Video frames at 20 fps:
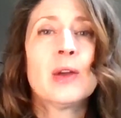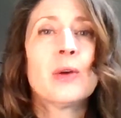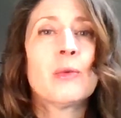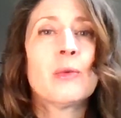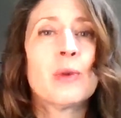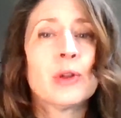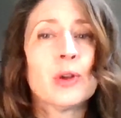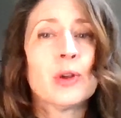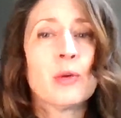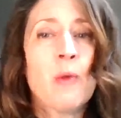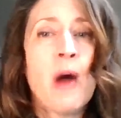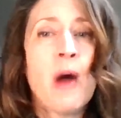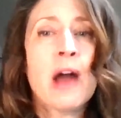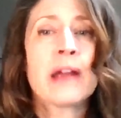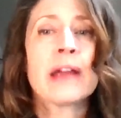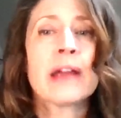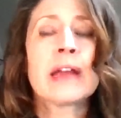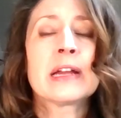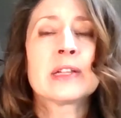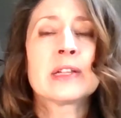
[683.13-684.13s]
When you're
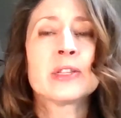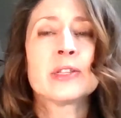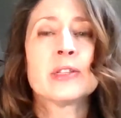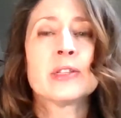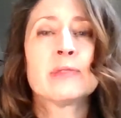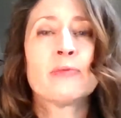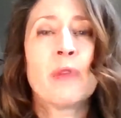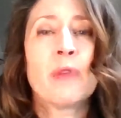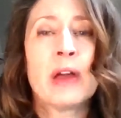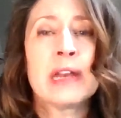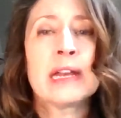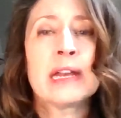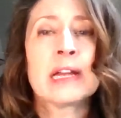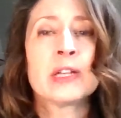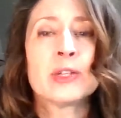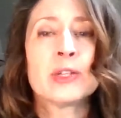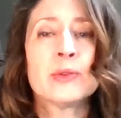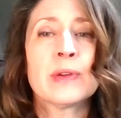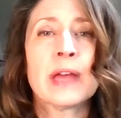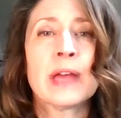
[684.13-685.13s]
walking and running
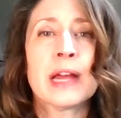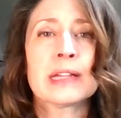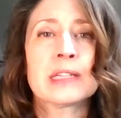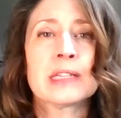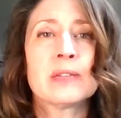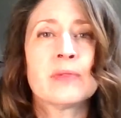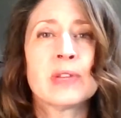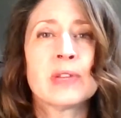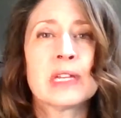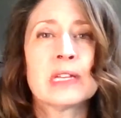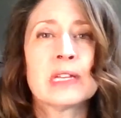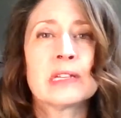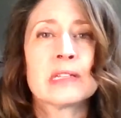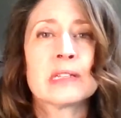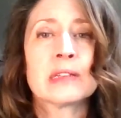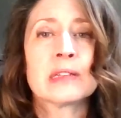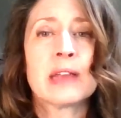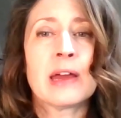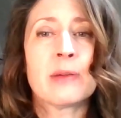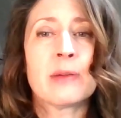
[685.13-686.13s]
and doing
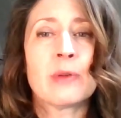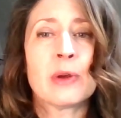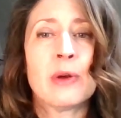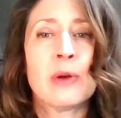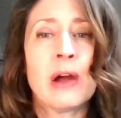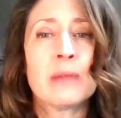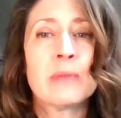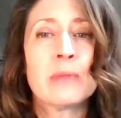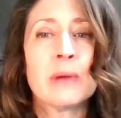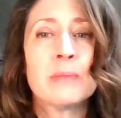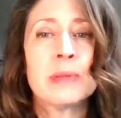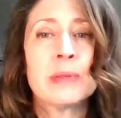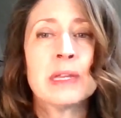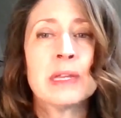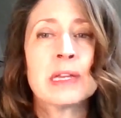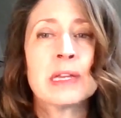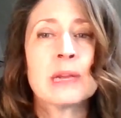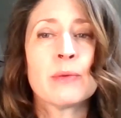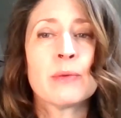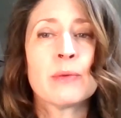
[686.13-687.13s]
activities that require
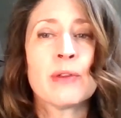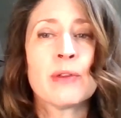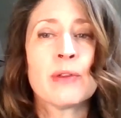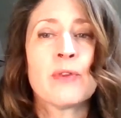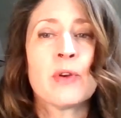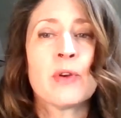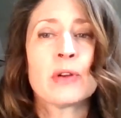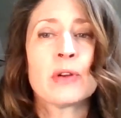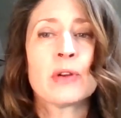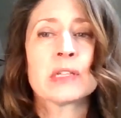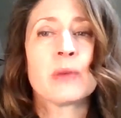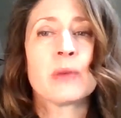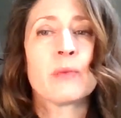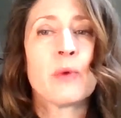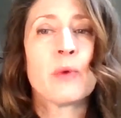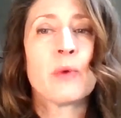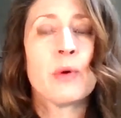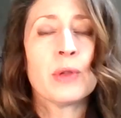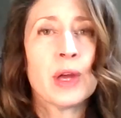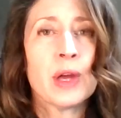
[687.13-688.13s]
mobility, you want to focus on
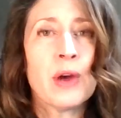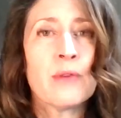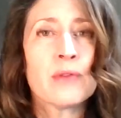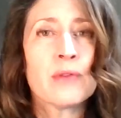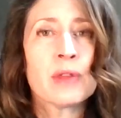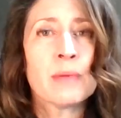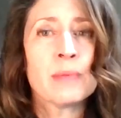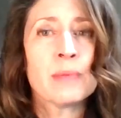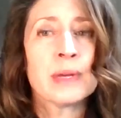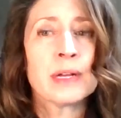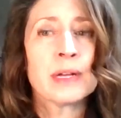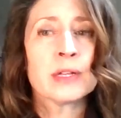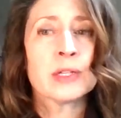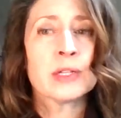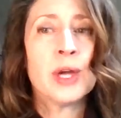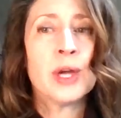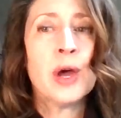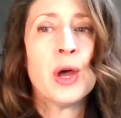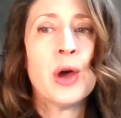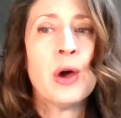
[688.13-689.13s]
rolling over the big
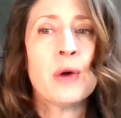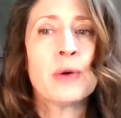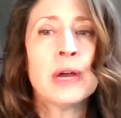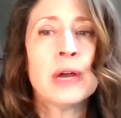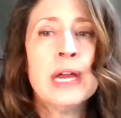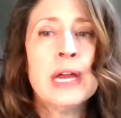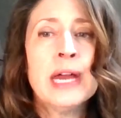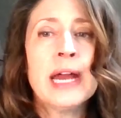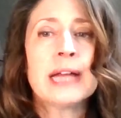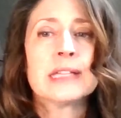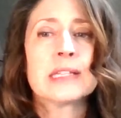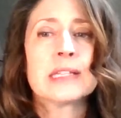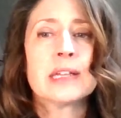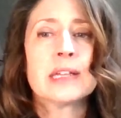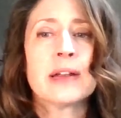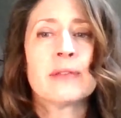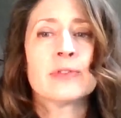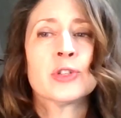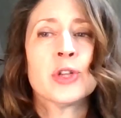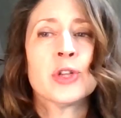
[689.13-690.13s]
toe
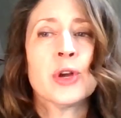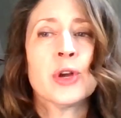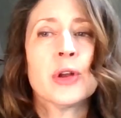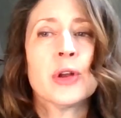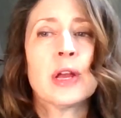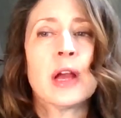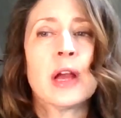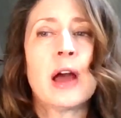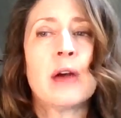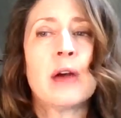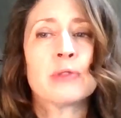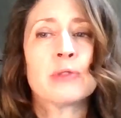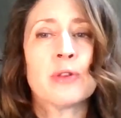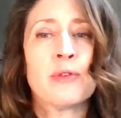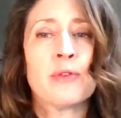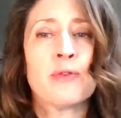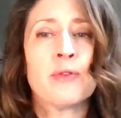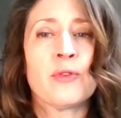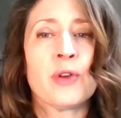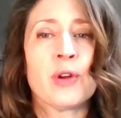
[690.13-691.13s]
instead of turning out the
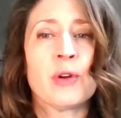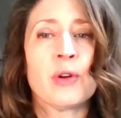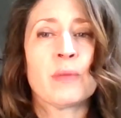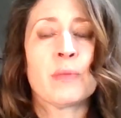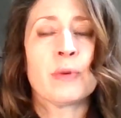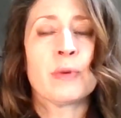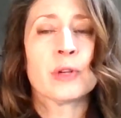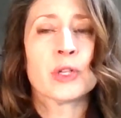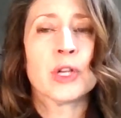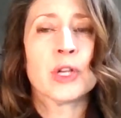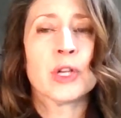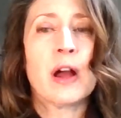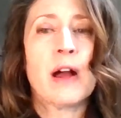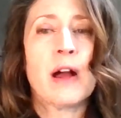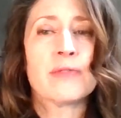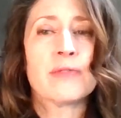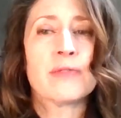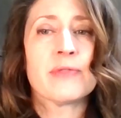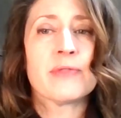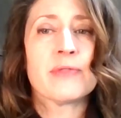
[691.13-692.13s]
foot or pushing
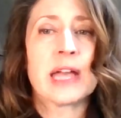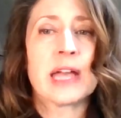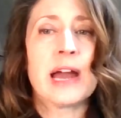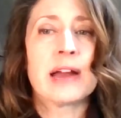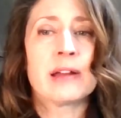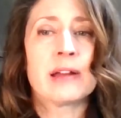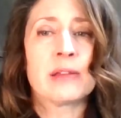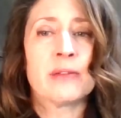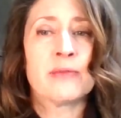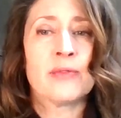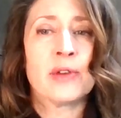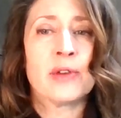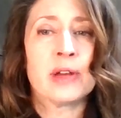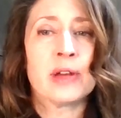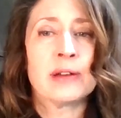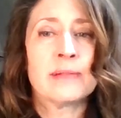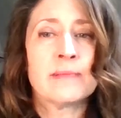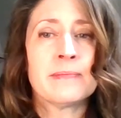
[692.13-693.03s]
off the side of the foot.